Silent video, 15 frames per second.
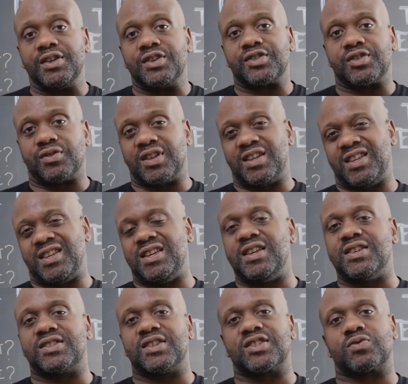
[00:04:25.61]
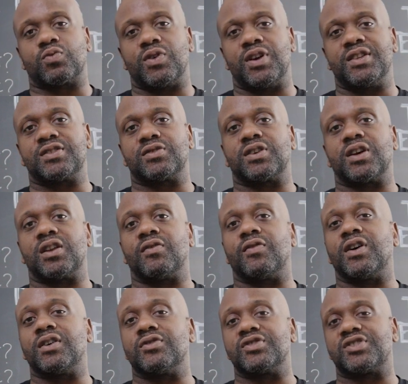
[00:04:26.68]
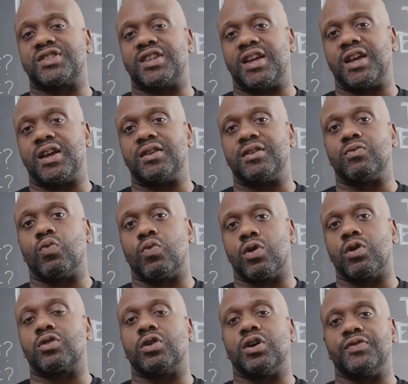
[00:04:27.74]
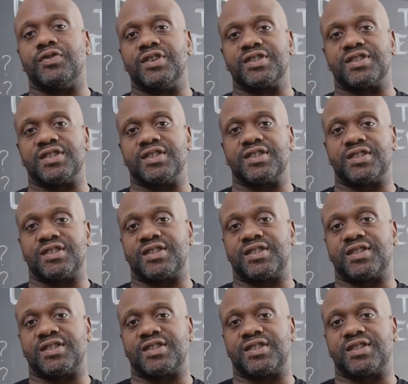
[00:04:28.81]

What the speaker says: So the easiest way to kind of understand and work on this is,